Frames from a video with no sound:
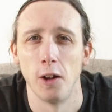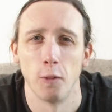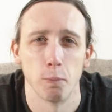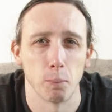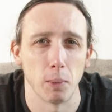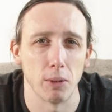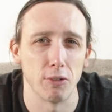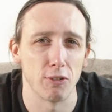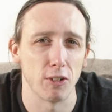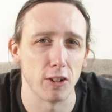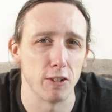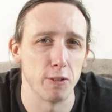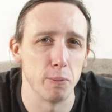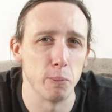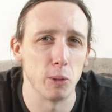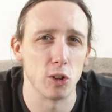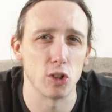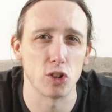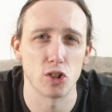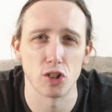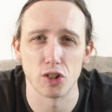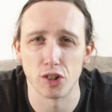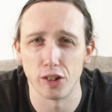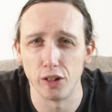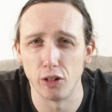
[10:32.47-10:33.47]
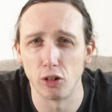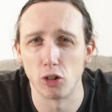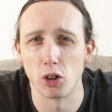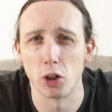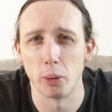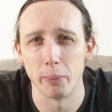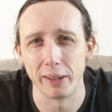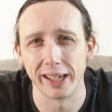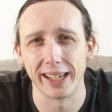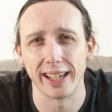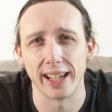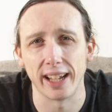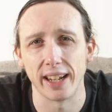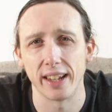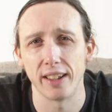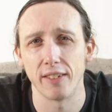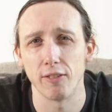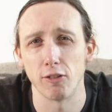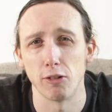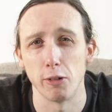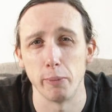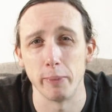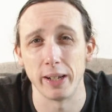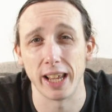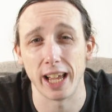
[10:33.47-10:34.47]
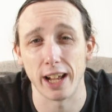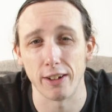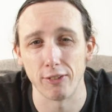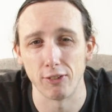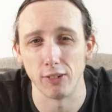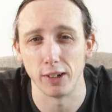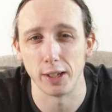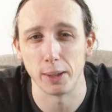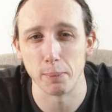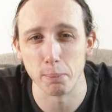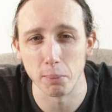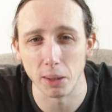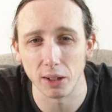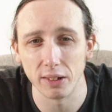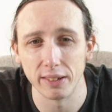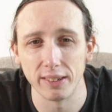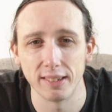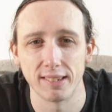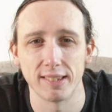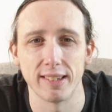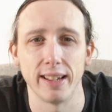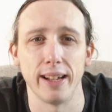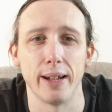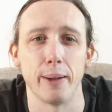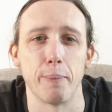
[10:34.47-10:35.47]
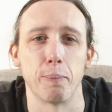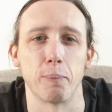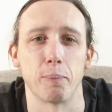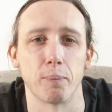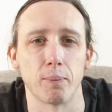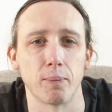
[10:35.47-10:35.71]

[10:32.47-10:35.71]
but very much still coming at it from an athlete mindset.